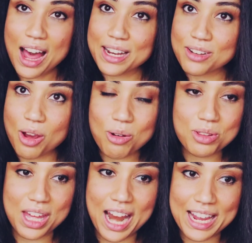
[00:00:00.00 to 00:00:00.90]
I
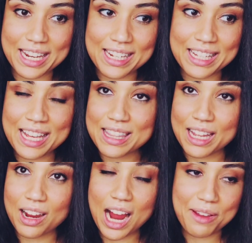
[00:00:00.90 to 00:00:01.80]
know that I can get
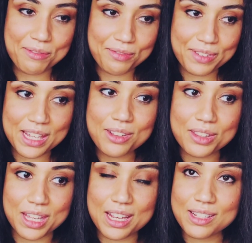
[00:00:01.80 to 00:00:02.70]
there. I
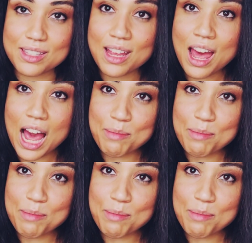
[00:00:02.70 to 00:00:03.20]
feel this.